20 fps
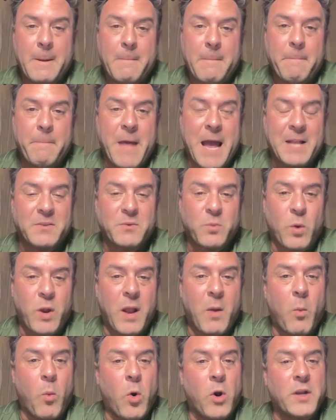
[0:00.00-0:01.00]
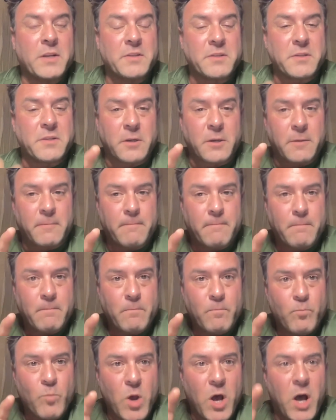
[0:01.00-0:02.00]
that's what I wanted to
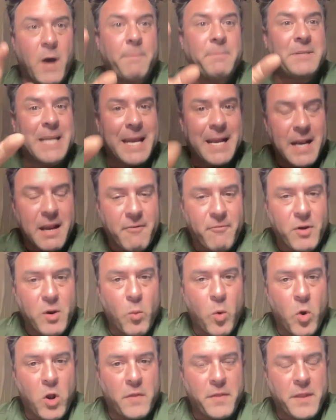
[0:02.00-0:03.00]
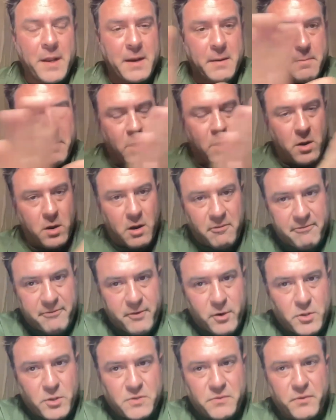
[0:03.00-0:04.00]
update everyone that had been on our
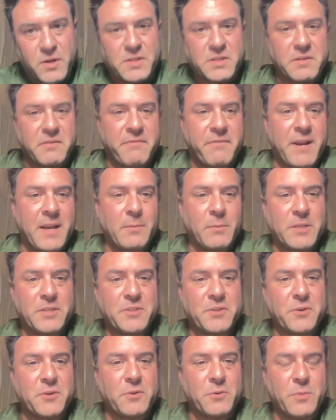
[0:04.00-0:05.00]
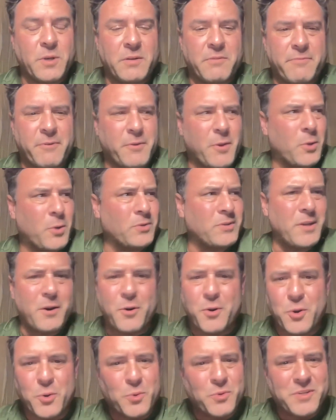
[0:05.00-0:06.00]
first Friends and Family Zoom. And for those that are
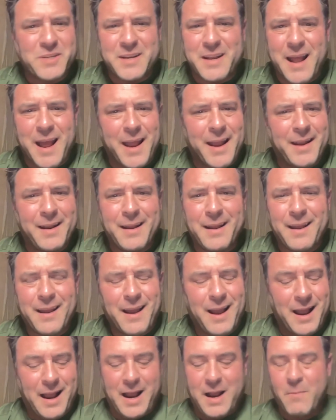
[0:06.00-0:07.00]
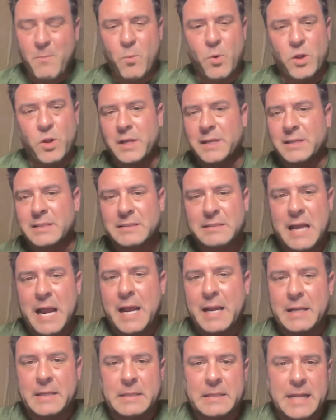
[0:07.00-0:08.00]
new tonight, I'm real
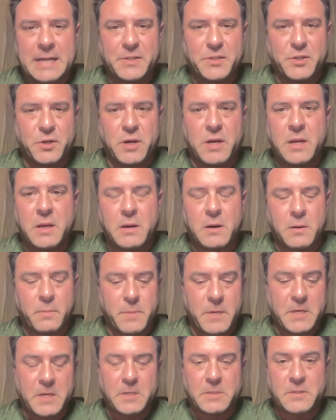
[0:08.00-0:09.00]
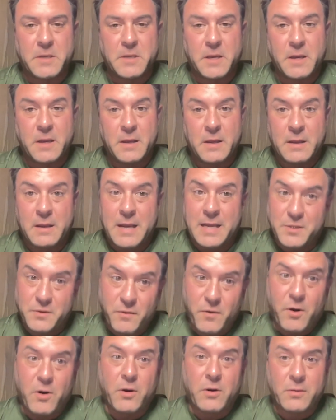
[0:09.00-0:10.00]
excited that you're here because, as
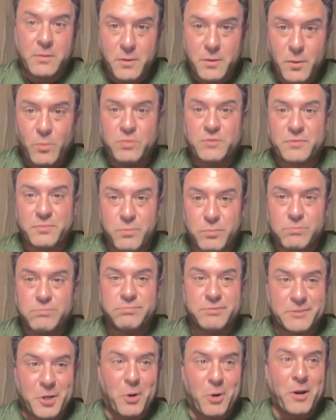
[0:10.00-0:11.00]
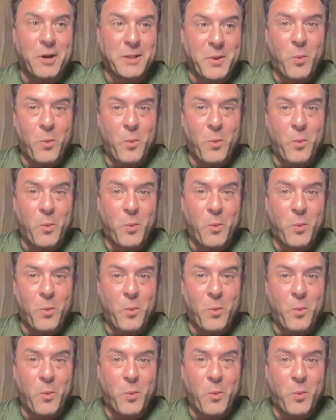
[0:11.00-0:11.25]
you heard, starting the